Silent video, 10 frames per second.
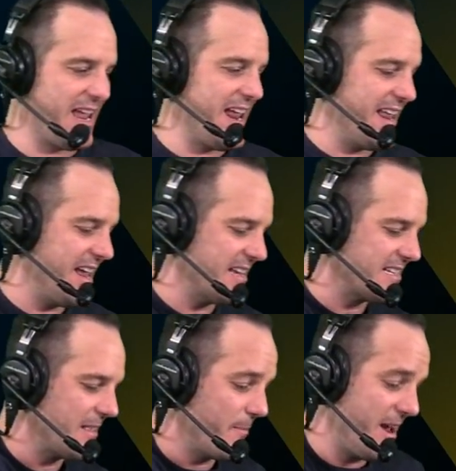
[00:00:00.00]
It
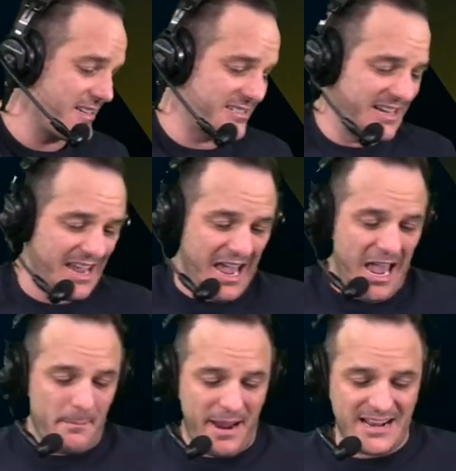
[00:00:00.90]
is basically,
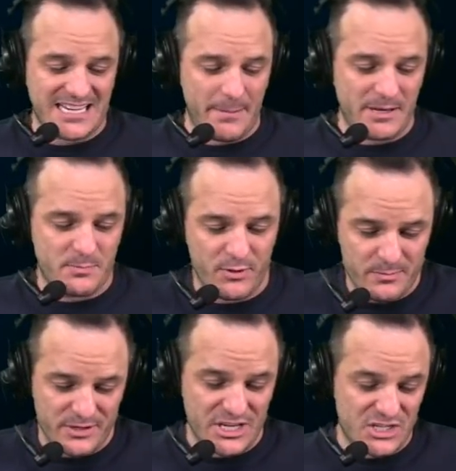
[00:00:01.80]
Manscaped is
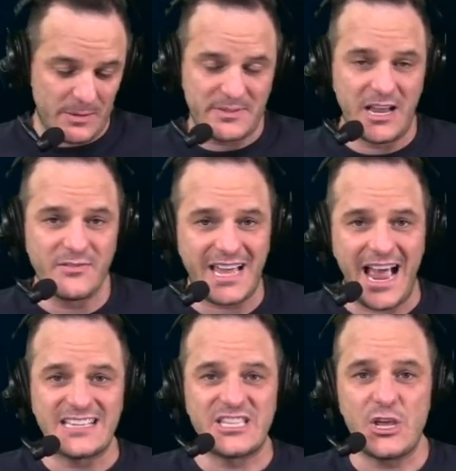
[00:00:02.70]
positioning themselves
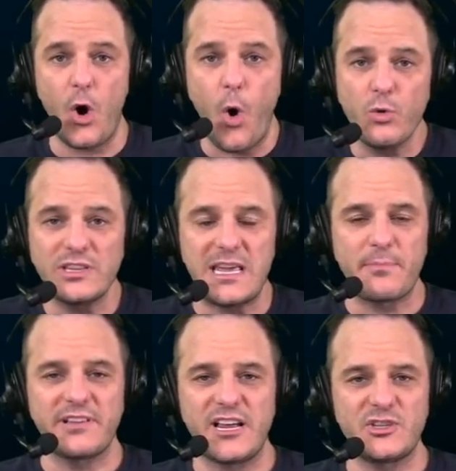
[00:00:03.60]
as the only
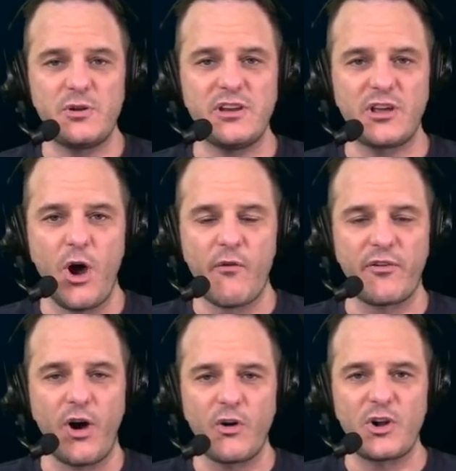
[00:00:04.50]
place you need to go
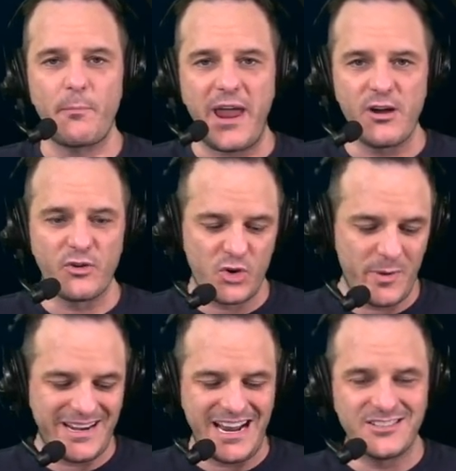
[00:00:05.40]
for all your male
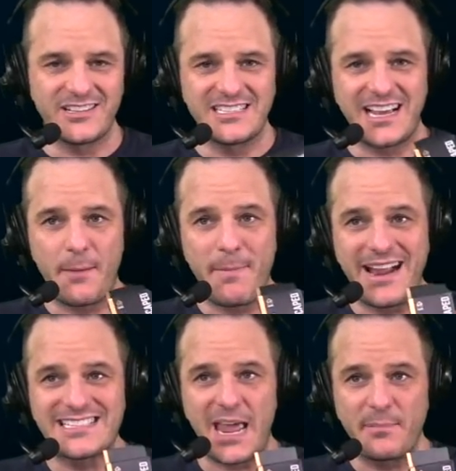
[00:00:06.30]
grooming needs. Look at this, they got
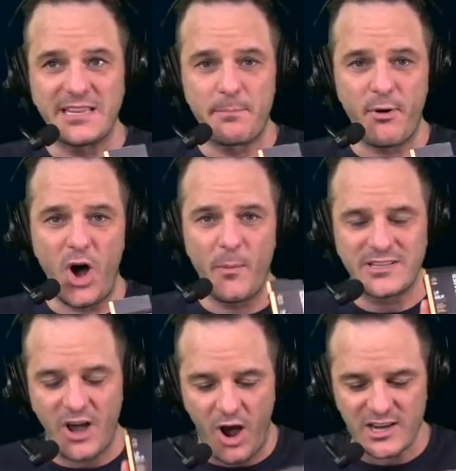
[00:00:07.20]
Manscaped Lip Balm.
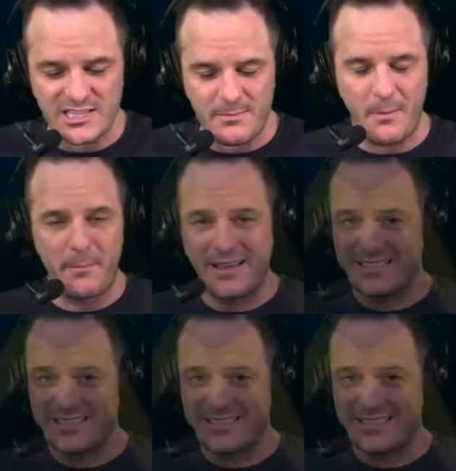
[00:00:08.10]
It's awesome. I'm a big